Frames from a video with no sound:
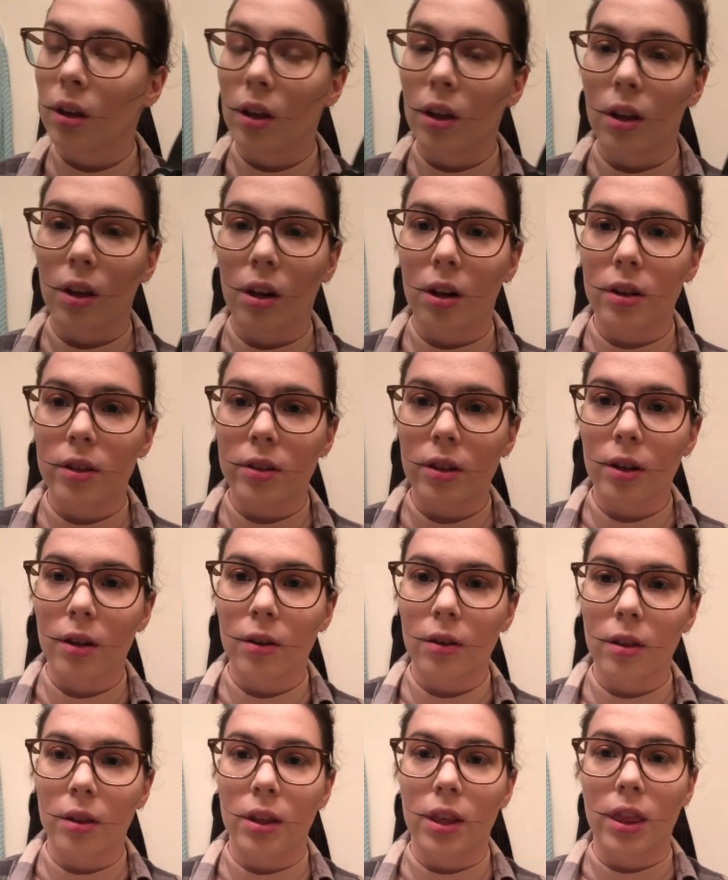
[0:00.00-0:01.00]
And also,
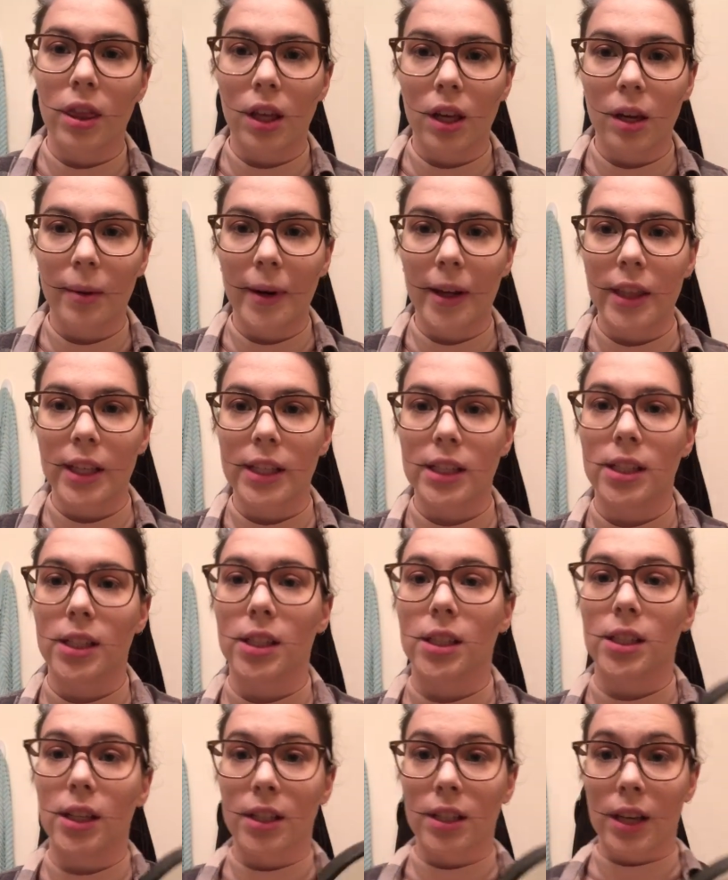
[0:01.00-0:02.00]
the thing about this is it
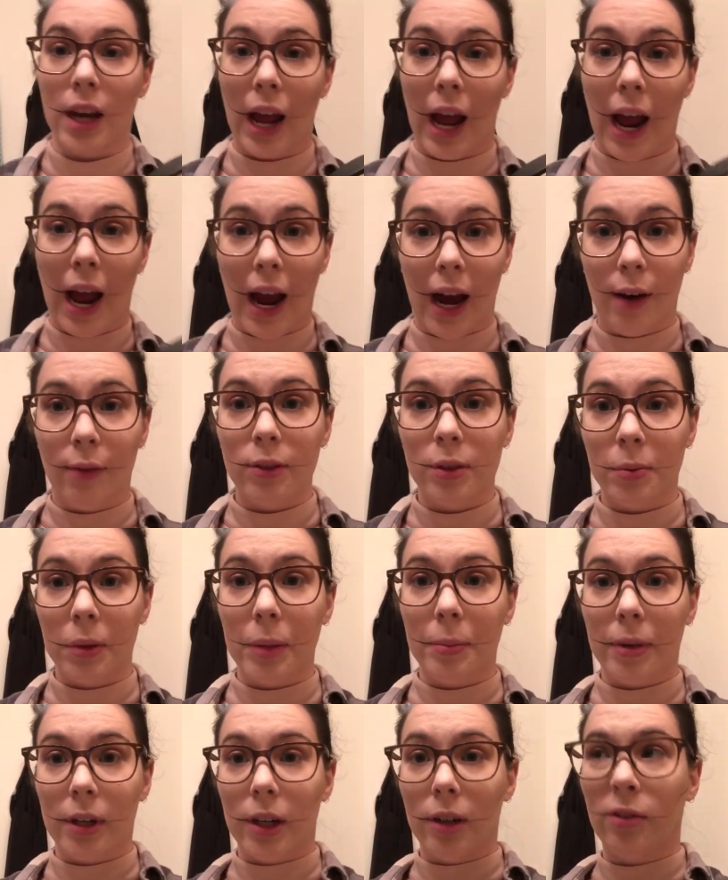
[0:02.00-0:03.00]
doesn't have to be
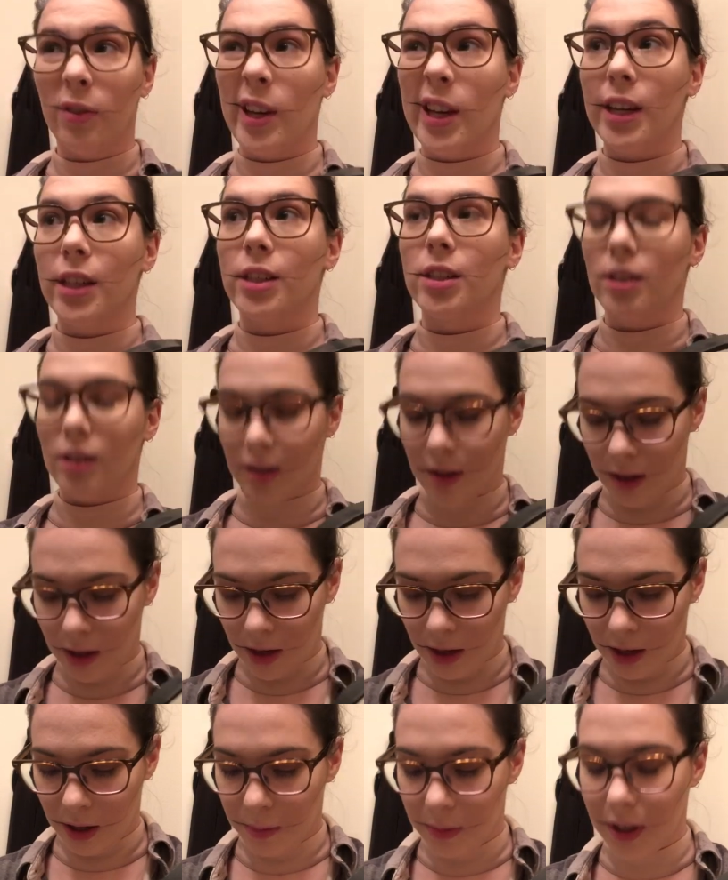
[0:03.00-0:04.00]
perfect
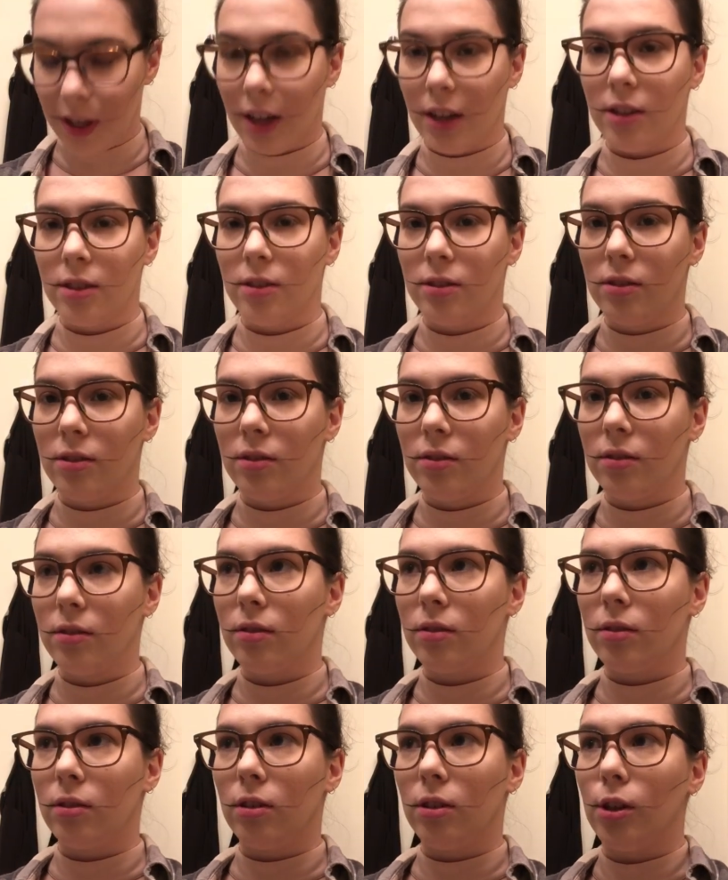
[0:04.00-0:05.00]
because
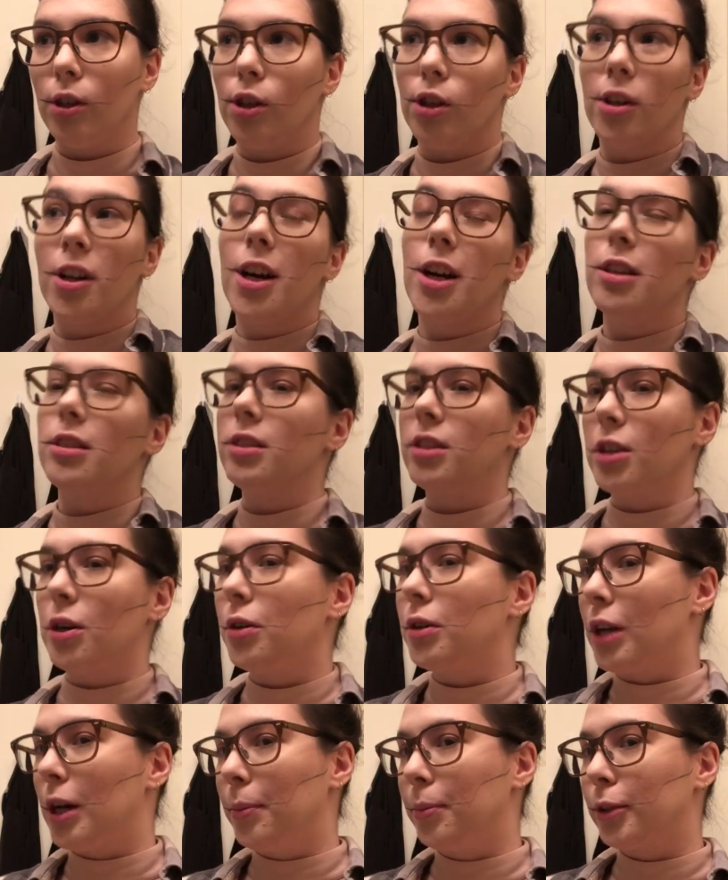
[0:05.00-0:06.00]
you're a sewn
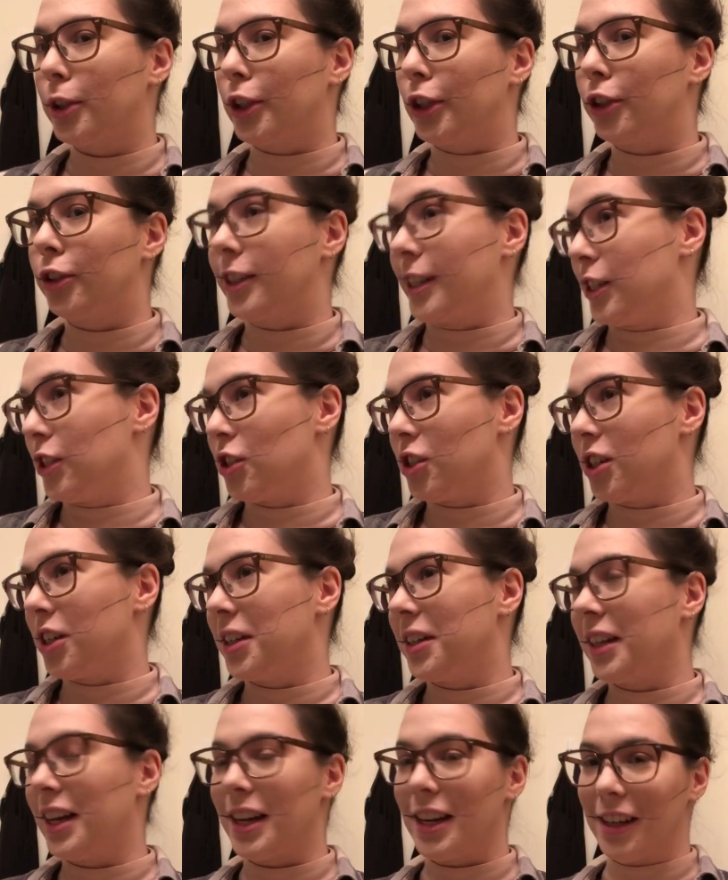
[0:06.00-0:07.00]
up creature.
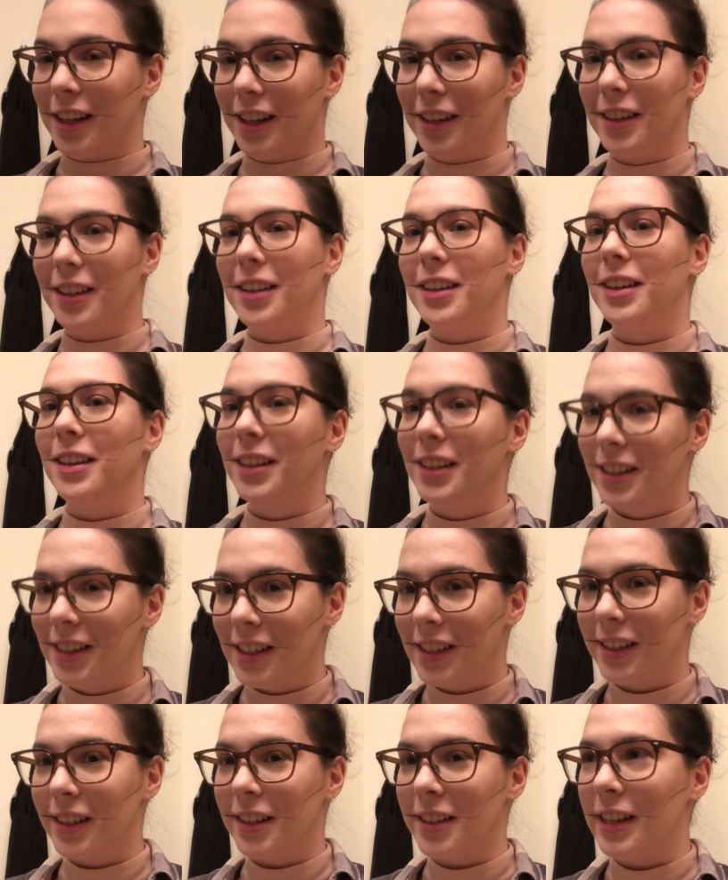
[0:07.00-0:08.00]
Like,
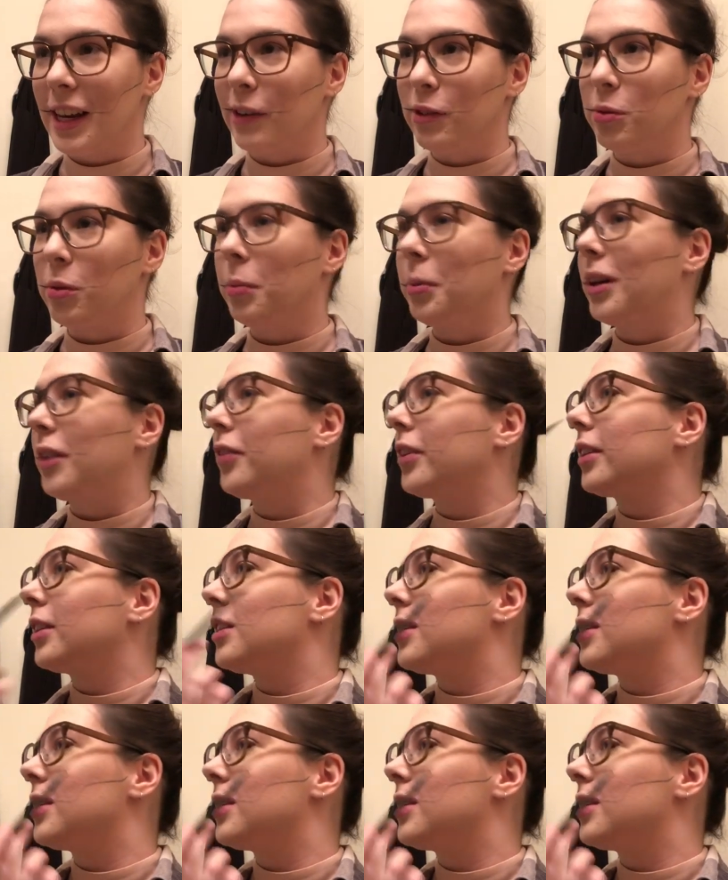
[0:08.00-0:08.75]
it doesn't have to be perfectly